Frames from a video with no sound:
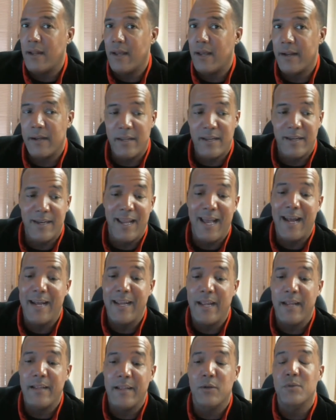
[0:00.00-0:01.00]
Like in
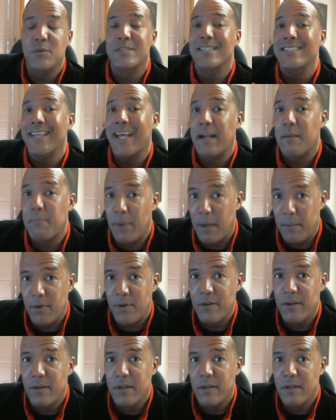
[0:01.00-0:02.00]
'98, there was the tech
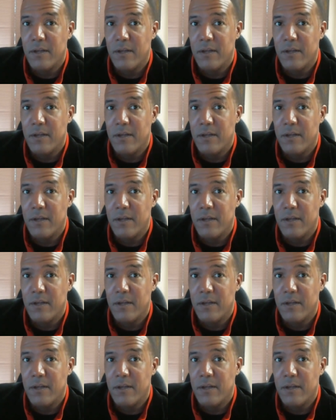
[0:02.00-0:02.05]
bubble.